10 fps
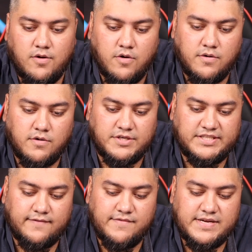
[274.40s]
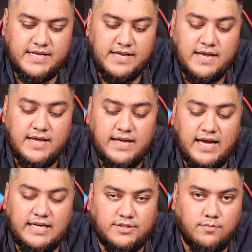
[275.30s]
Honor 70
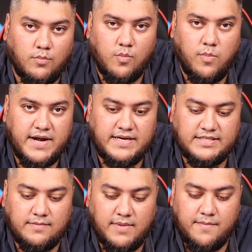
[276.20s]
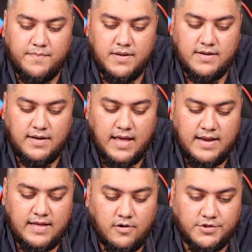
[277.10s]
has more brightness in my opinion,
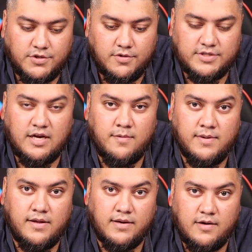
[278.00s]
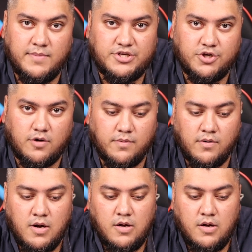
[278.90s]
and it also looks a little bit sharper.